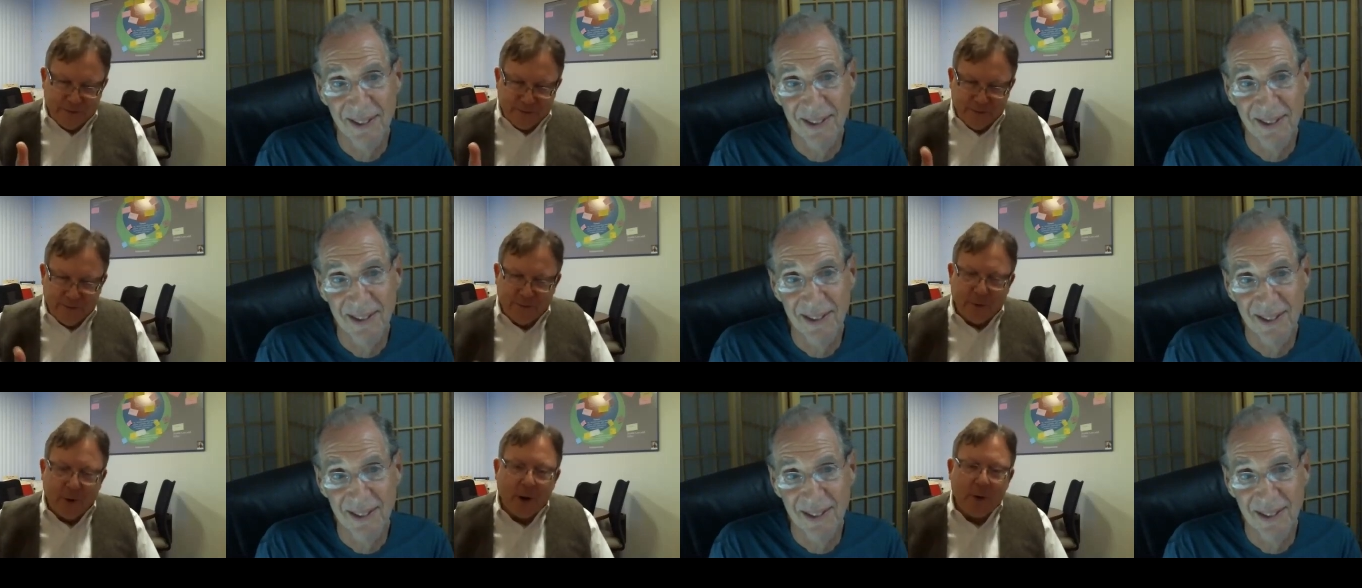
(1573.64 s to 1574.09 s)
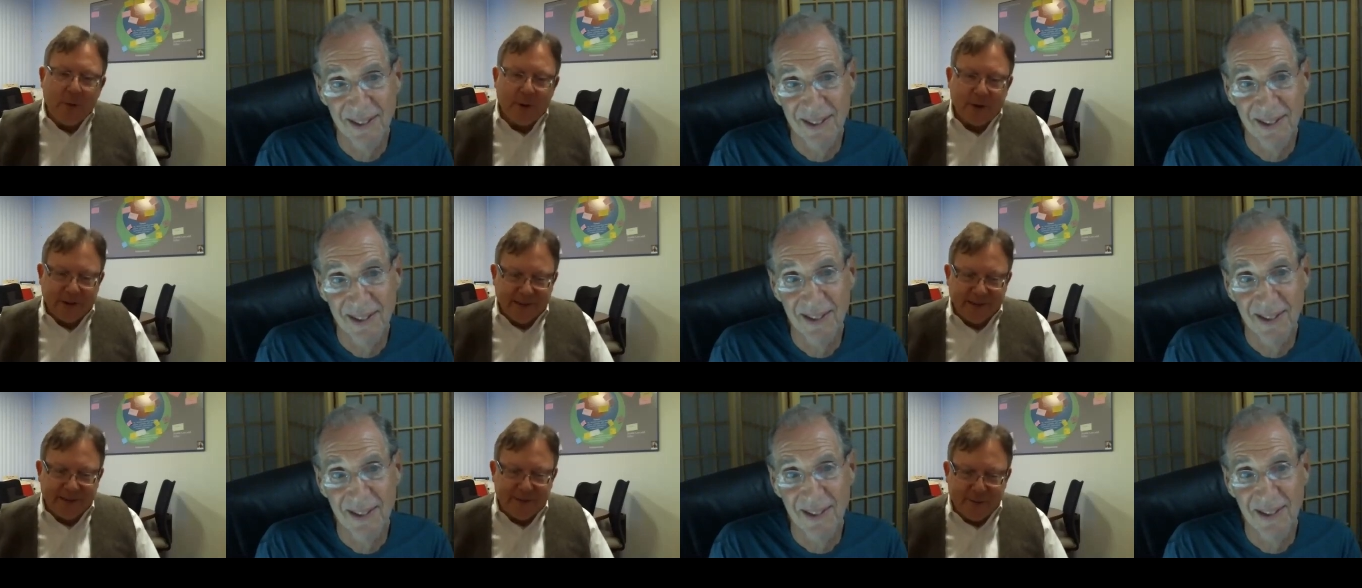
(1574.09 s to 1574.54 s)
Speaker 1: foreword
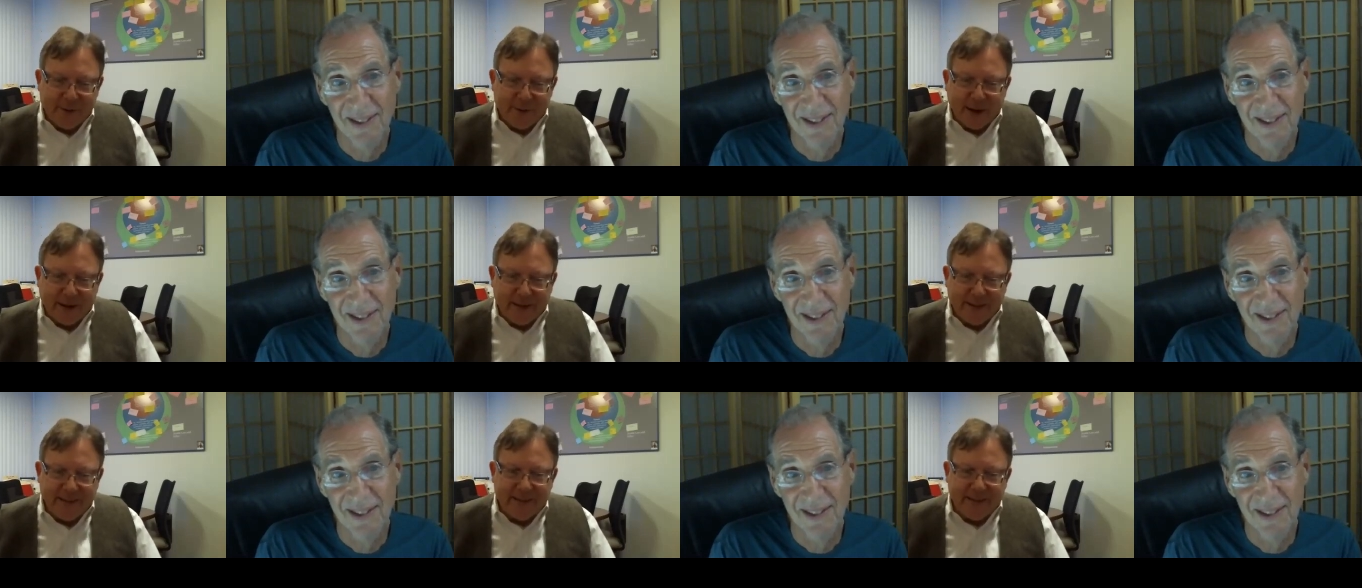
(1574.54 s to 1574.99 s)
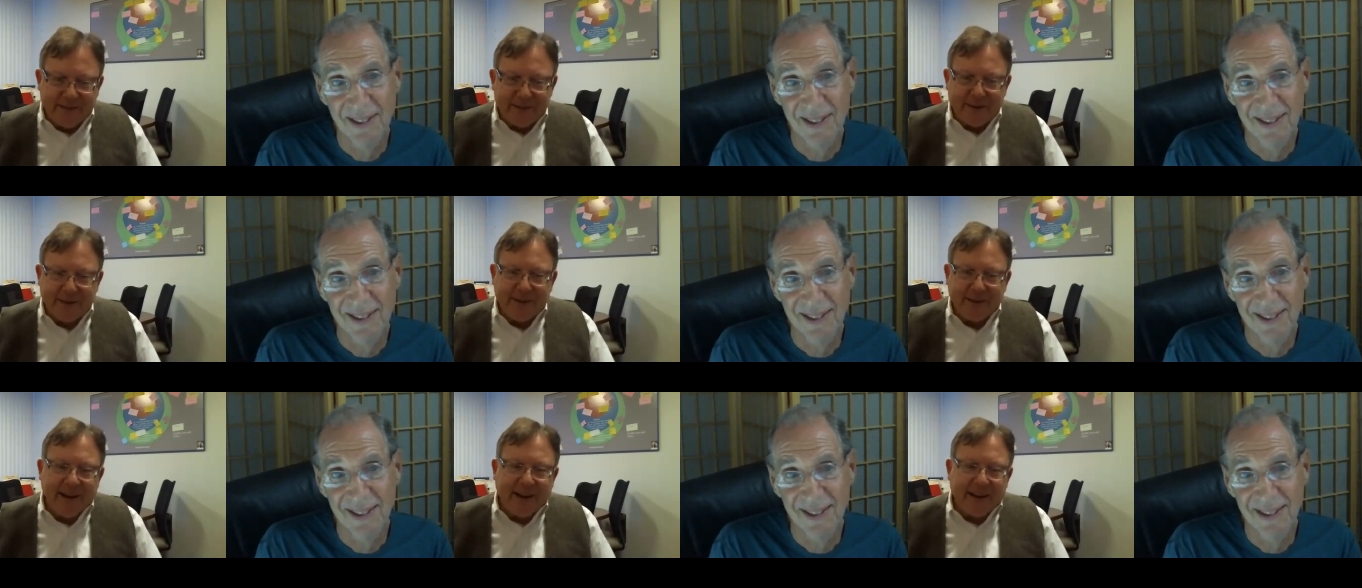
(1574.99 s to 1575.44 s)
to what to
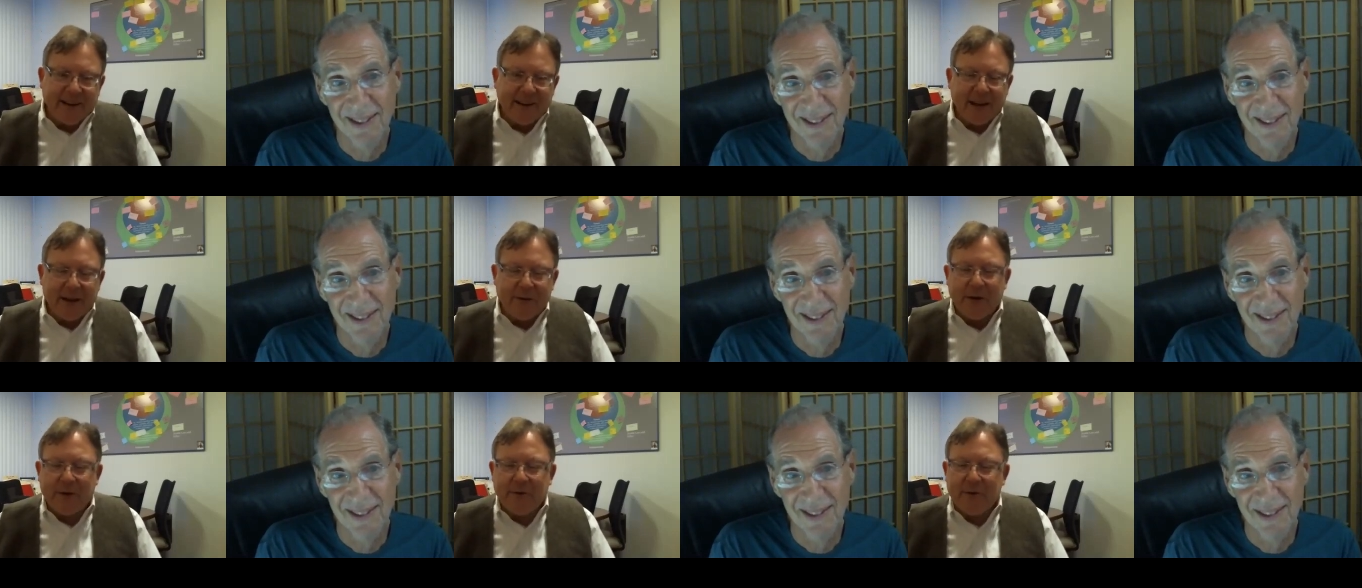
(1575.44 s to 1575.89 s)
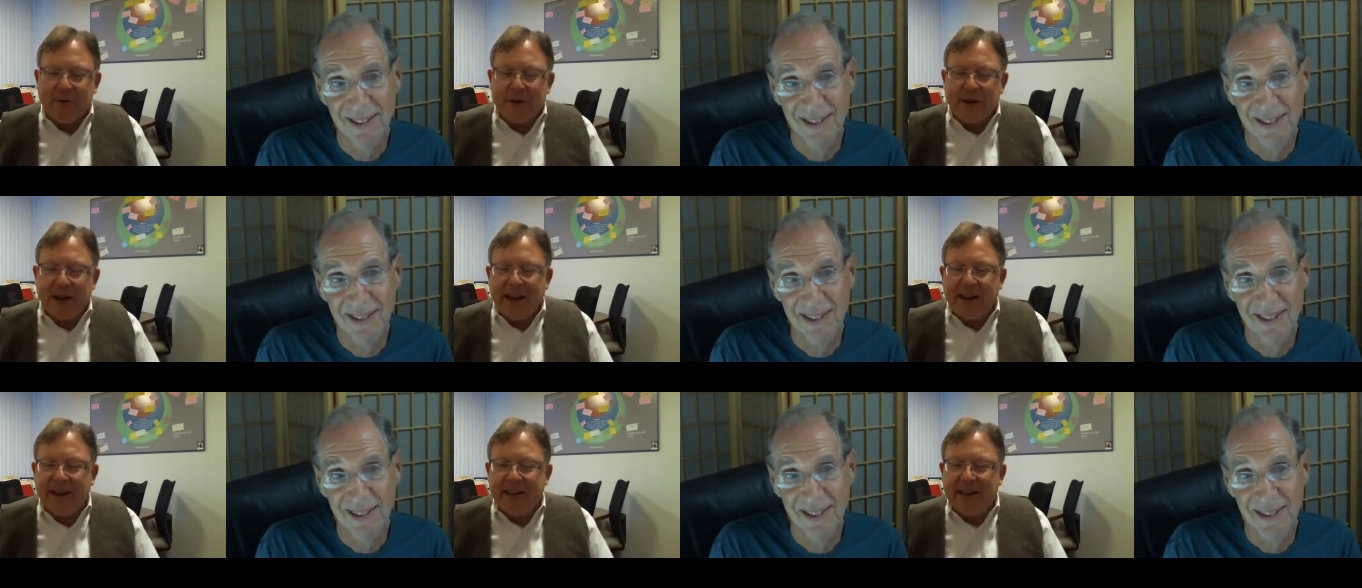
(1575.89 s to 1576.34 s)
God and Love on Route
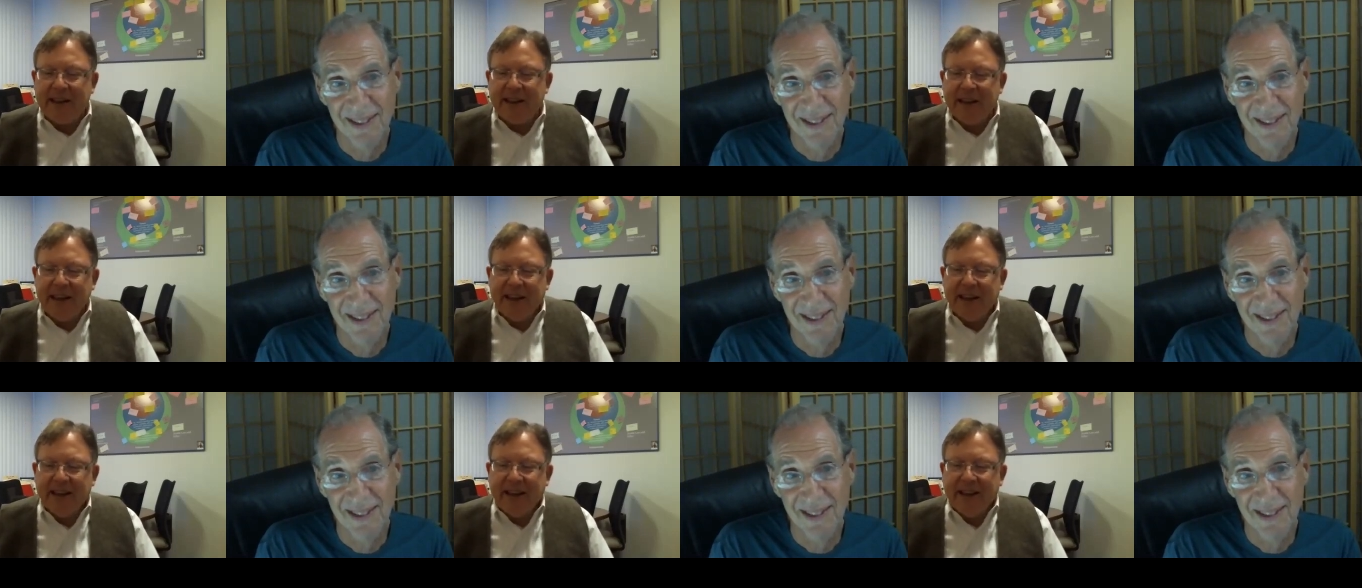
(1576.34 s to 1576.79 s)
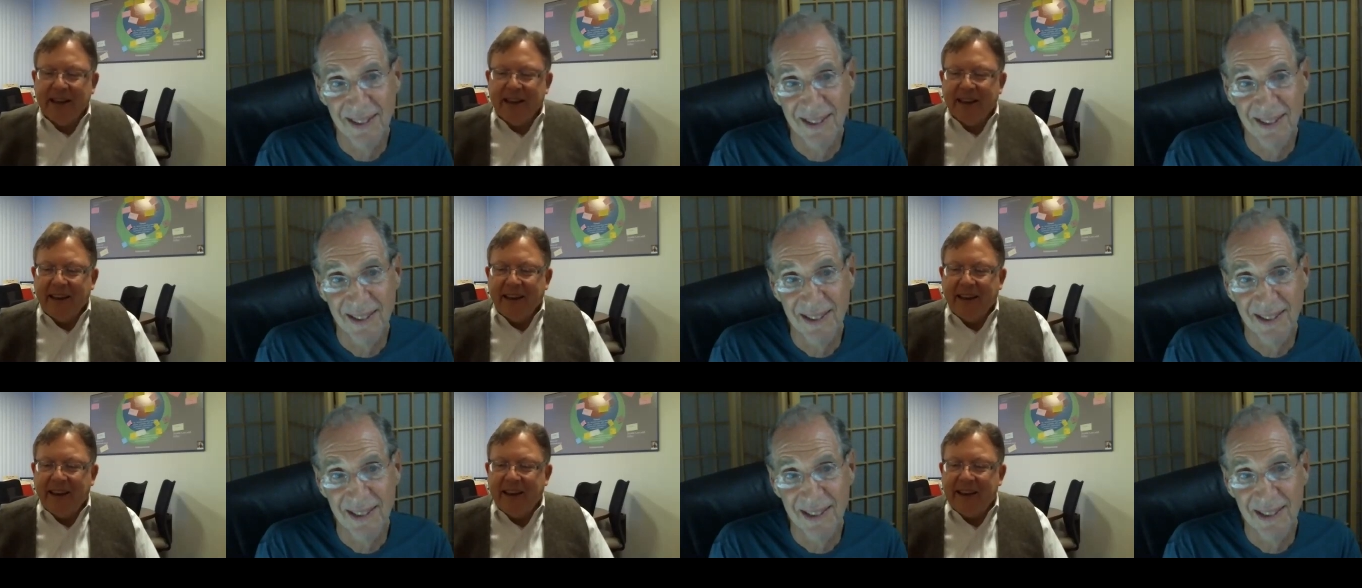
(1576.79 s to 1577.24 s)
80,
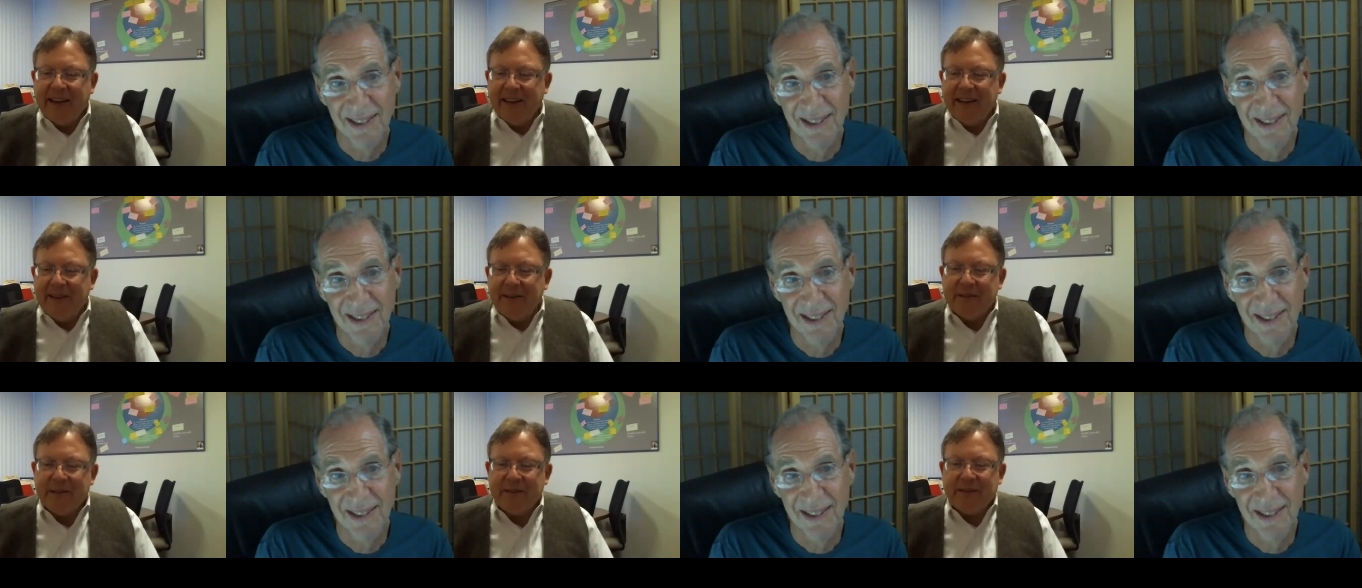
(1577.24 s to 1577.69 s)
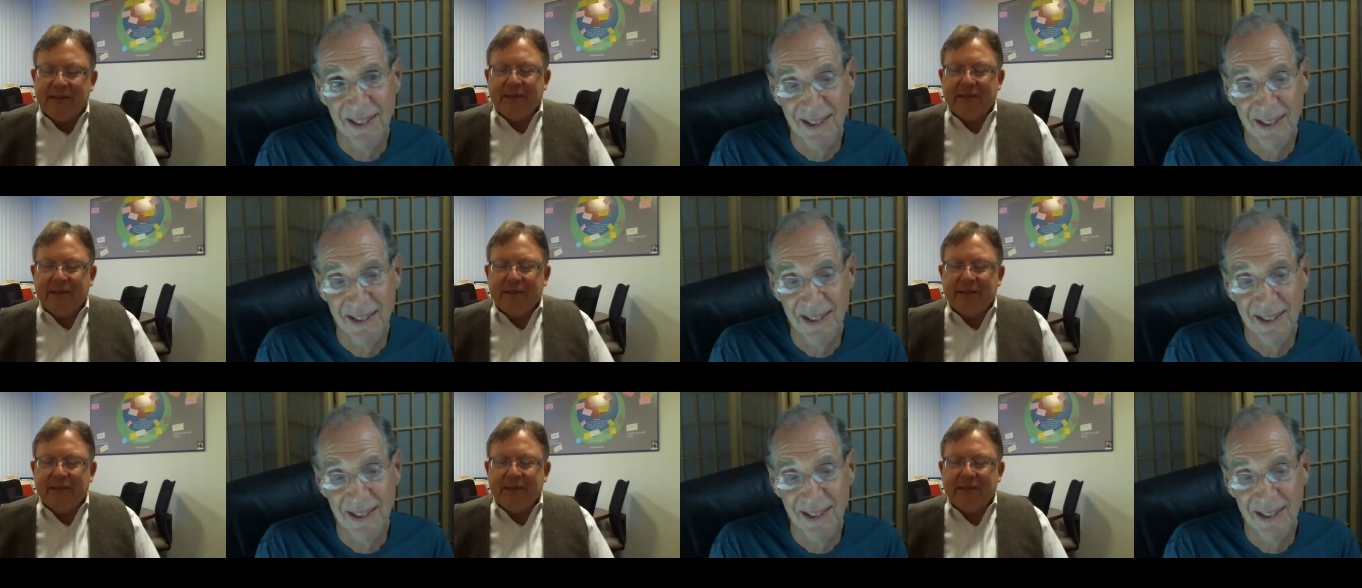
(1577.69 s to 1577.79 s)
and he uses